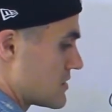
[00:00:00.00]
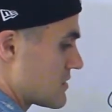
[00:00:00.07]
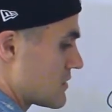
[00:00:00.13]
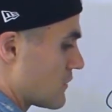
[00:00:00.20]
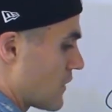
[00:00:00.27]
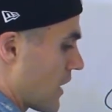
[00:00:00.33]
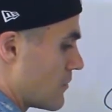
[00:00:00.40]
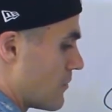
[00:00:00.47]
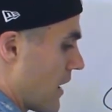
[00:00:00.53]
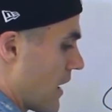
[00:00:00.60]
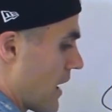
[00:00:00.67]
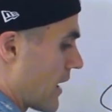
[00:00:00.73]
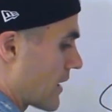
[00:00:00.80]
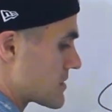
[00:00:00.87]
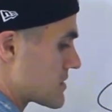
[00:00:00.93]
Divide by
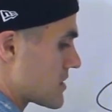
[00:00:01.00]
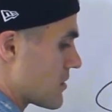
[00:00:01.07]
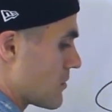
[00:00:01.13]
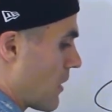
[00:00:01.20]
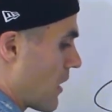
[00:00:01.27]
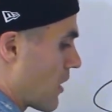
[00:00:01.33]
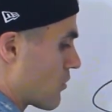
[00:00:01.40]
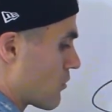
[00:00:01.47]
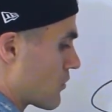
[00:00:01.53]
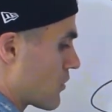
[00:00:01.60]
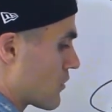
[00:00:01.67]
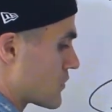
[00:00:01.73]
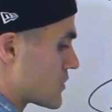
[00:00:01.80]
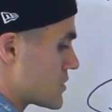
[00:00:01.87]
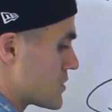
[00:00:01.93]
x to the power 3
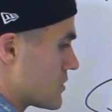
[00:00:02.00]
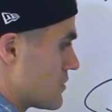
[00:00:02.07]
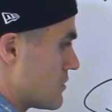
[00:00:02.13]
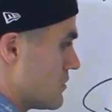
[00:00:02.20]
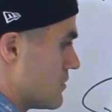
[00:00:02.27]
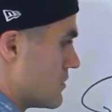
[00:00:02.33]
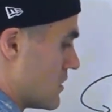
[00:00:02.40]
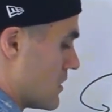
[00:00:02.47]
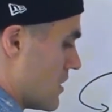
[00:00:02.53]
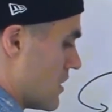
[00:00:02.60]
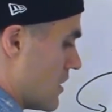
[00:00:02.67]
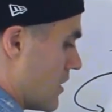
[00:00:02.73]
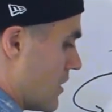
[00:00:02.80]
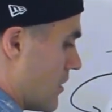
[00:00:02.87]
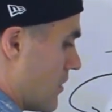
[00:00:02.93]
over 2
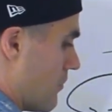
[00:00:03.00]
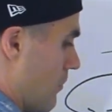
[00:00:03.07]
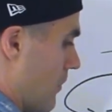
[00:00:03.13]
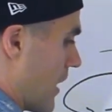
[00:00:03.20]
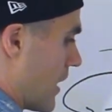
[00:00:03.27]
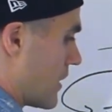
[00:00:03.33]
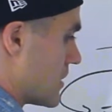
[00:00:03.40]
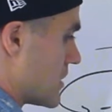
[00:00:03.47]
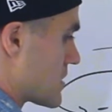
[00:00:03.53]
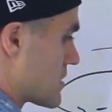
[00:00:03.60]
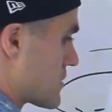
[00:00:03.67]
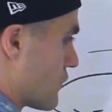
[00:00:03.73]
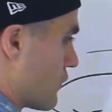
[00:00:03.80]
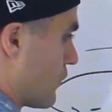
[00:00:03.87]
minus